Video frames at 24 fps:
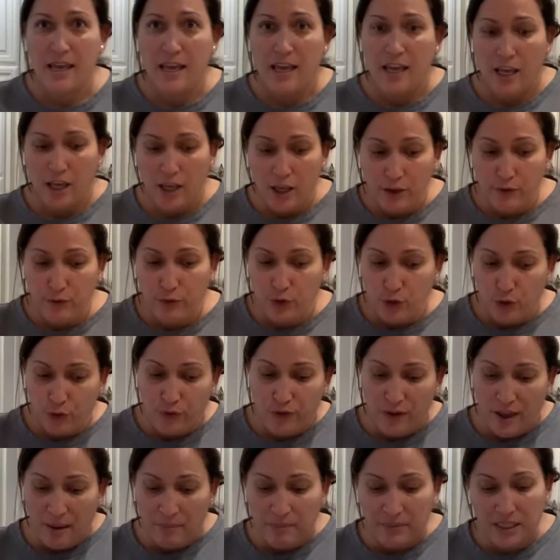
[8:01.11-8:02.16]
If your
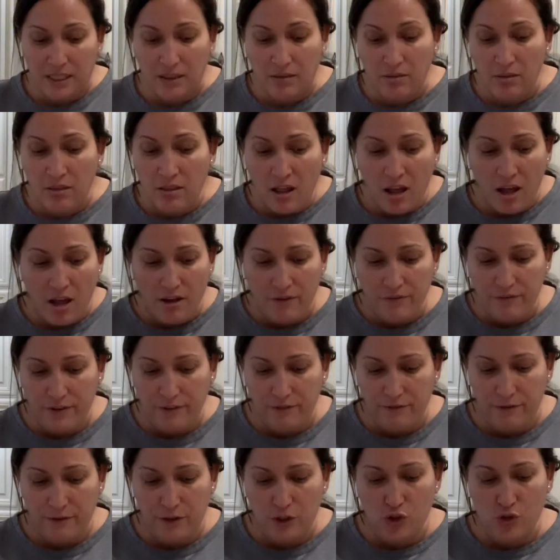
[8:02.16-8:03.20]
family love
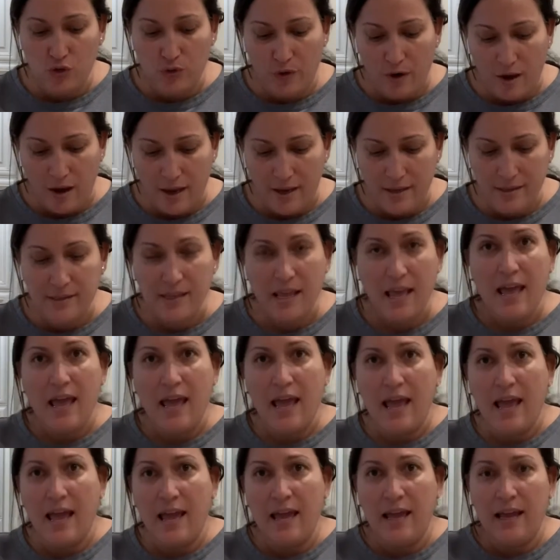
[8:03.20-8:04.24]
French fries
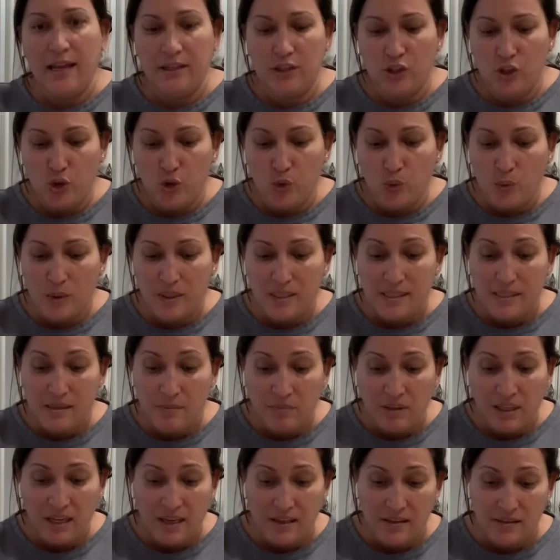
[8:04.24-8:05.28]
and you want
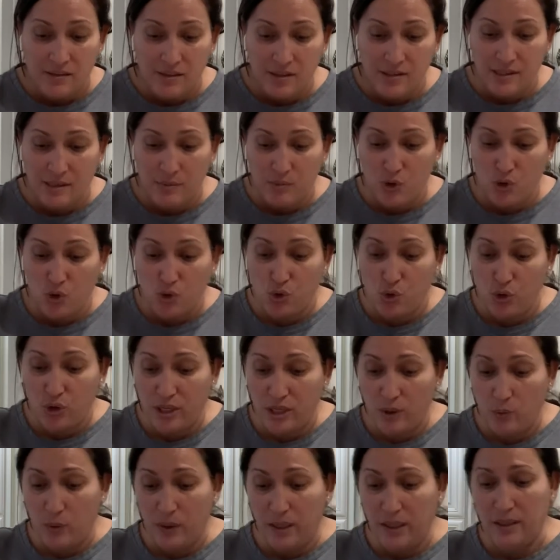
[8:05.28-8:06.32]
something else to substitute
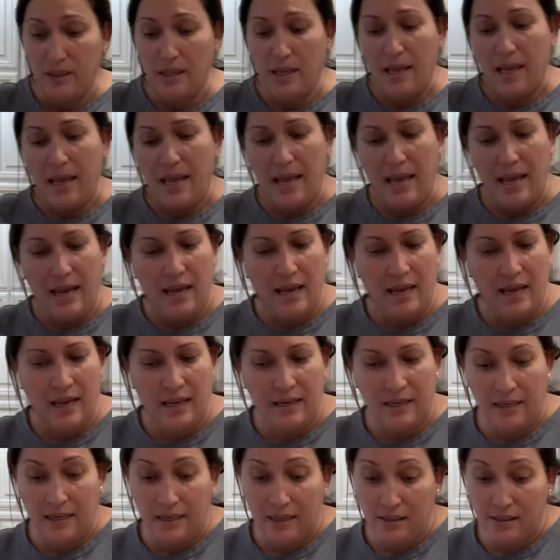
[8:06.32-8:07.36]
it with,
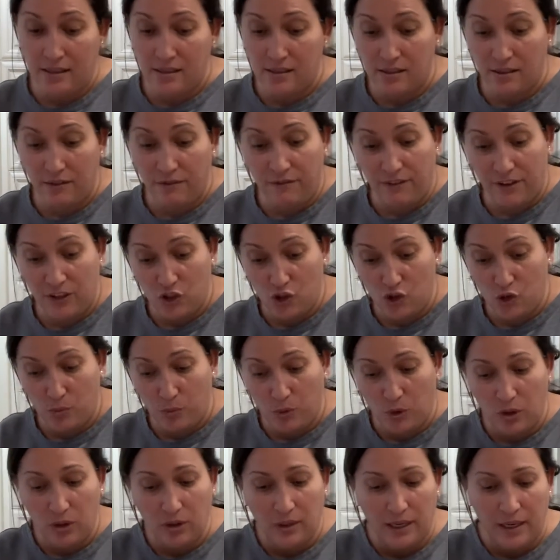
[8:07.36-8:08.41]
and it is a
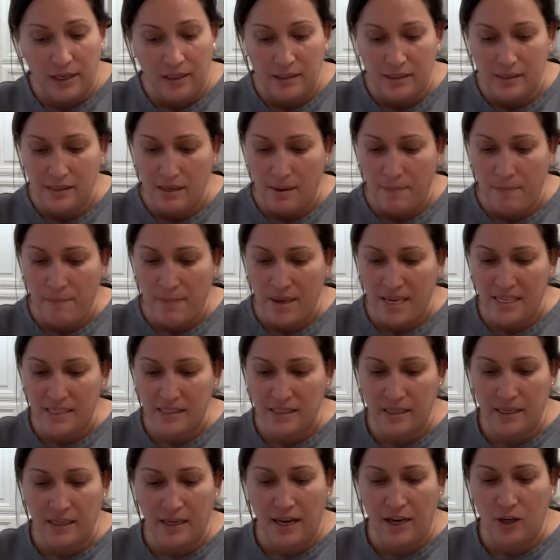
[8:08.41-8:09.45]
vegetable and it's
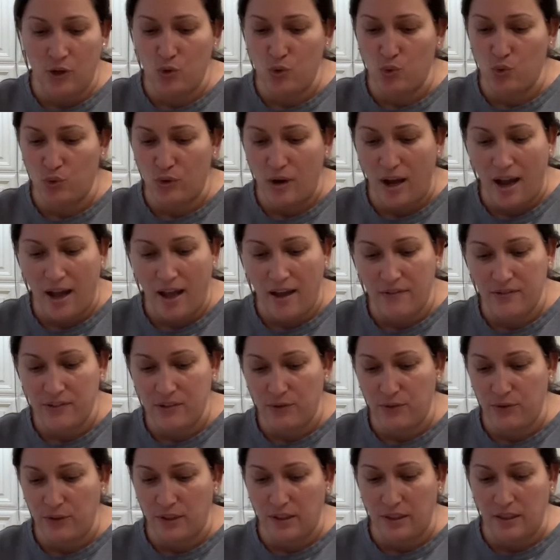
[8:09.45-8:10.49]
amazing, and you do not have to
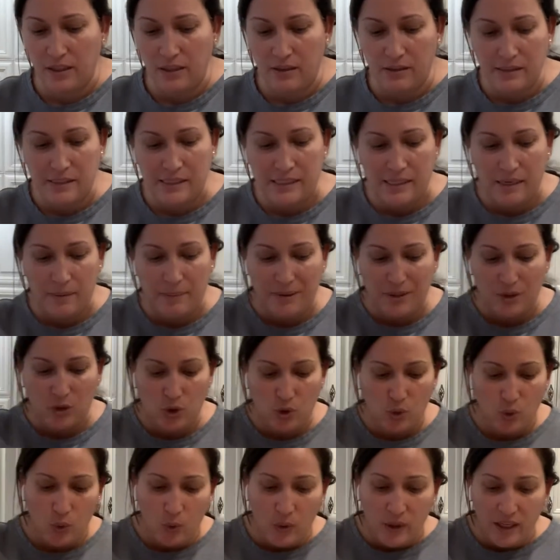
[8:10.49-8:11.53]
feel guilty about the
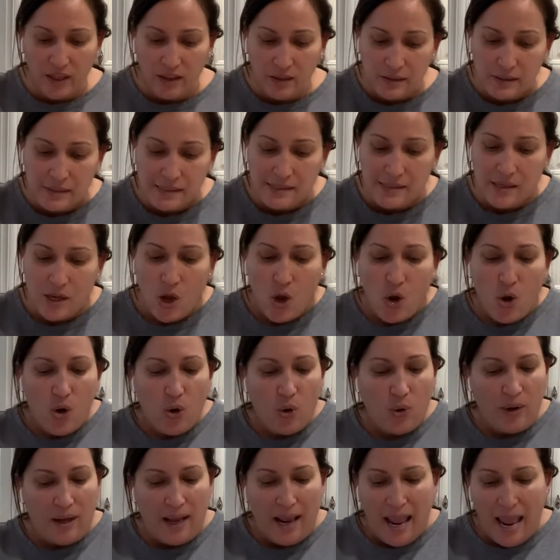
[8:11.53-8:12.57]
oils
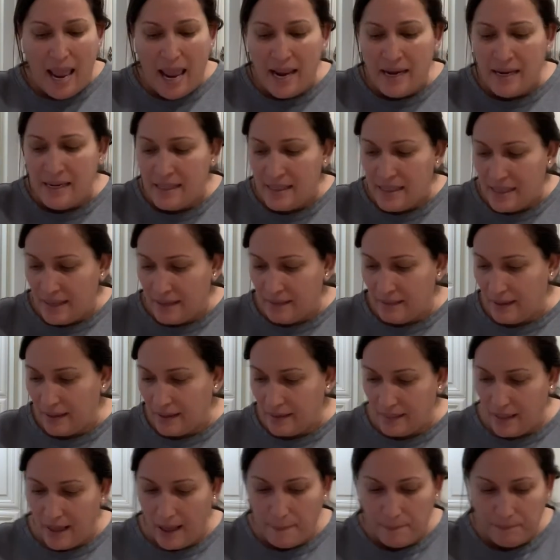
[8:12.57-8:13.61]
or anything like
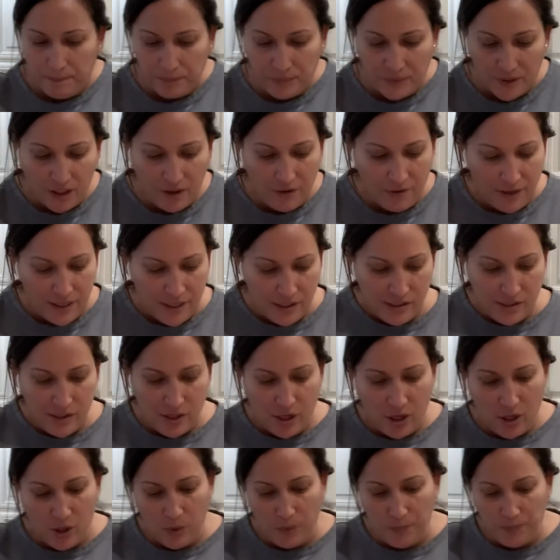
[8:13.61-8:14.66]
that. All right,
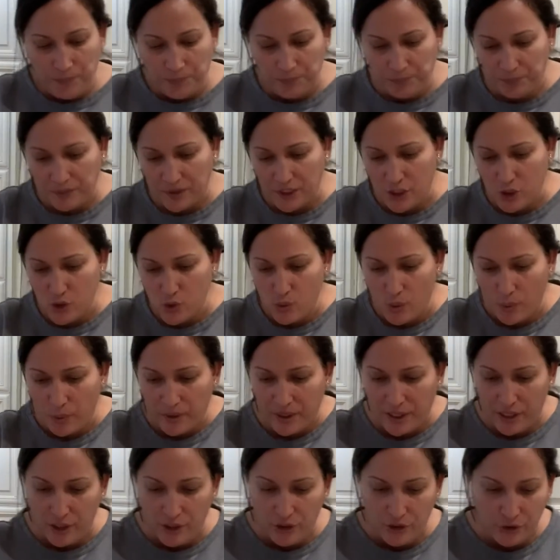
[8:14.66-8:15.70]
so here's what we're
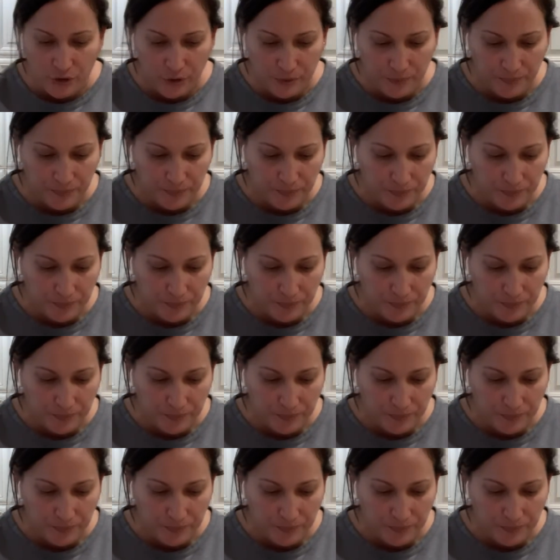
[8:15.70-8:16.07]
gonna do.